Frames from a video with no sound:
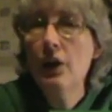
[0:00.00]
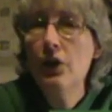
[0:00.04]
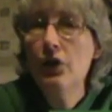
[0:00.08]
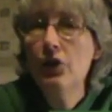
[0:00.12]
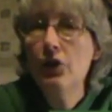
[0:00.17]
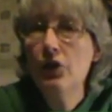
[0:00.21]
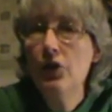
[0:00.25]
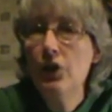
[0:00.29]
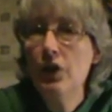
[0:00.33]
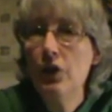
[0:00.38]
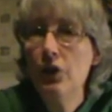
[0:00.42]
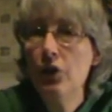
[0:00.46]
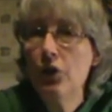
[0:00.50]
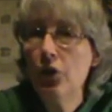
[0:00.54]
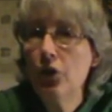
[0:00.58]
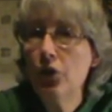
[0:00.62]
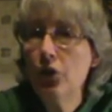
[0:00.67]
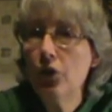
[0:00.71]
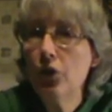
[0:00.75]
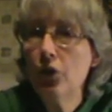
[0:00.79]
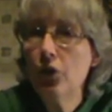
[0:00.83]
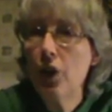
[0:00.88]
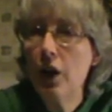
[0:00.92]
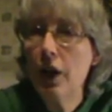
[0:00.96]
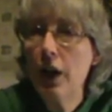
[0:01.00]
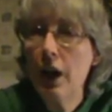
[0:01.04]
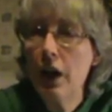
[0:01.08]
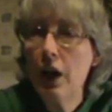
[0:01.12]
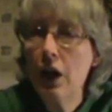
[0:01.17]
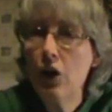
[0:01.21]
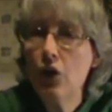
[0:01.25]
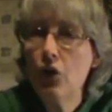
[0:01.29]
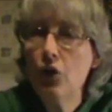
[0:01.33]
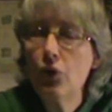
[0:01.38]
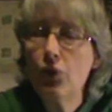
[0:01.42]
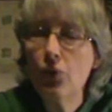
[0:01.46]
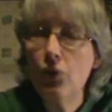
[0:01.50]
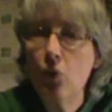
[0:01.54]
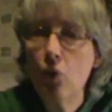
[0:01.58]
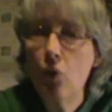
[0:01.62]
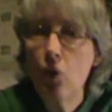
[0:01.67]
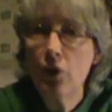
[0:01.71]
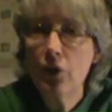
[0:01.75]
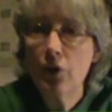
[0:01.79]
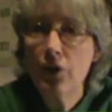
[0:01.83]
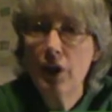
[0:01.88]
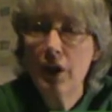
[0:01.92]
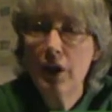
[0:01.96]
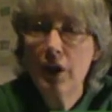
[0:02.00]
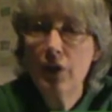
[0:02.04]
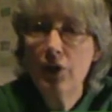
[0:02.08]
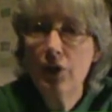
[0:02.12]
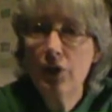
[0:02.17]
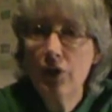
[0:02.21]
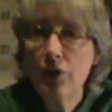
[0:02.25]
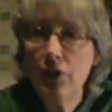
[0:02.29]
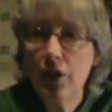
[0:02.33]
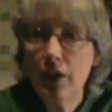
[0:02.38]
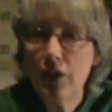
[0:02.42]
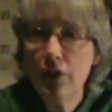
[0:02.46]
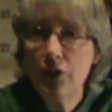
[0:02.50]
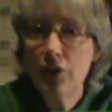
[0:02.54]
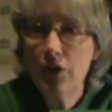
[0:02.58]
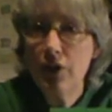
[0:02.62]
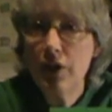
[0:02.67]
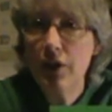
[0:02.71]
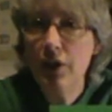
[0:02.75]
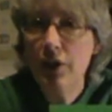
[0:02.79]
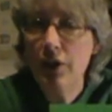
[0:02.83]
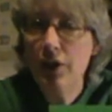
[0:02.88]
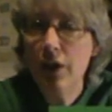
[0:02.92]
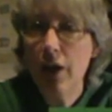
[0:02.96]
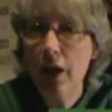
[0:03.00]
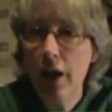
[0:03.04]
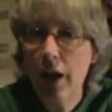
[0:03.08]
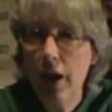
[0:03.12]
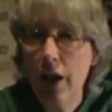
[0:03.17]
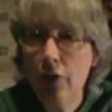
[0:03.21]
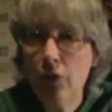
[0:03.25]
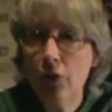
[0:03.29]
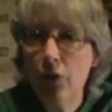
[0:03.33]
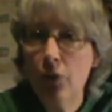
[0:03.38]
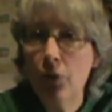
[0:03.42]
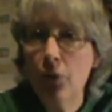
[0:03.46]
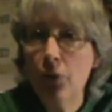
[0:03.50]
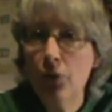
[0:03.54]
Seniors are age 14 to 19 as